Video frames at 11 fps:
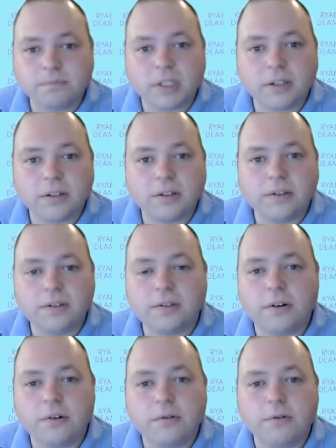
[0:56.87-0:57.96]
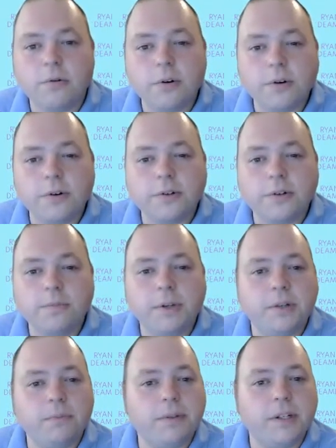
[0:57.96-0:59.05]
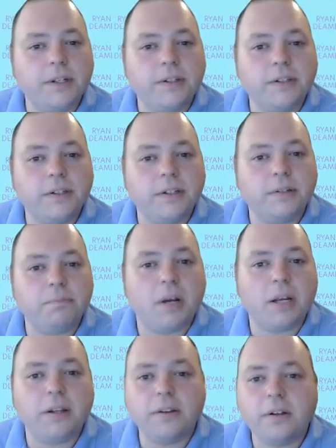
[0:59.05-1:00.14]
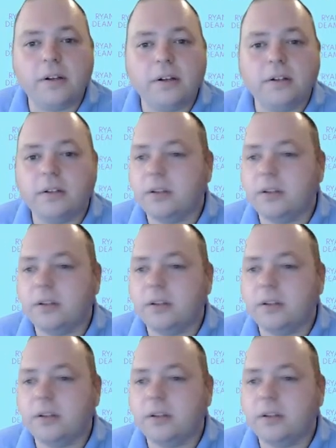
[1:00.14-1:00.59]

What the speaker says: So orders are being placed in Python,